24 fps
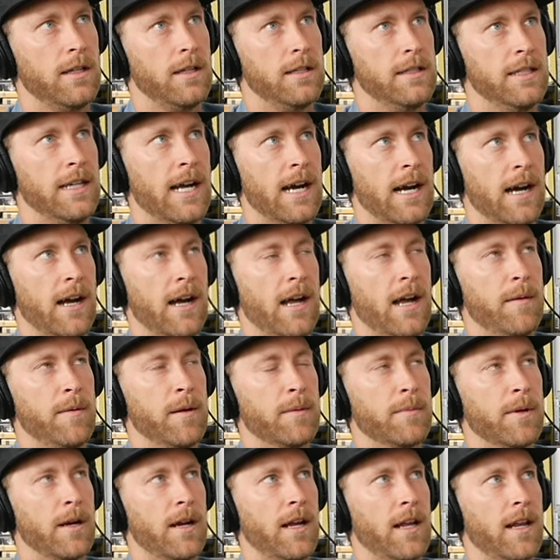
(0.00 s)
yeah, I
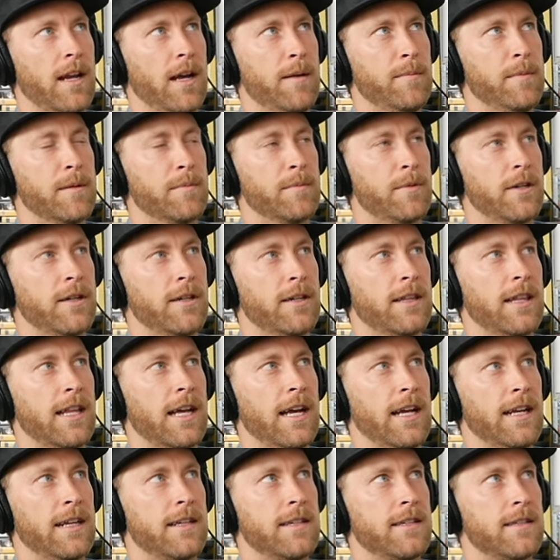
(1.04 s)
remember, and I remember
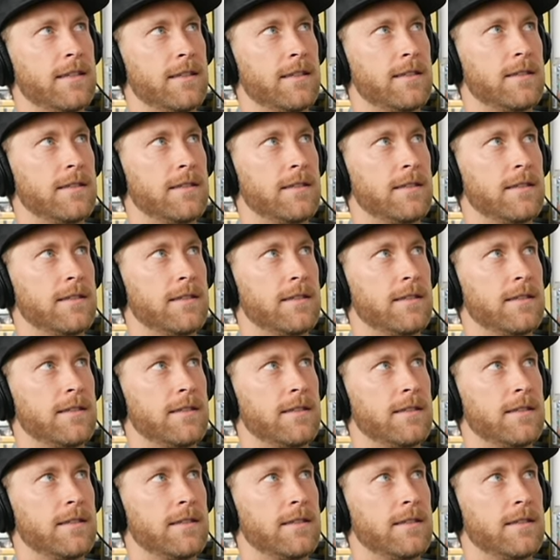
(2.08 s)
like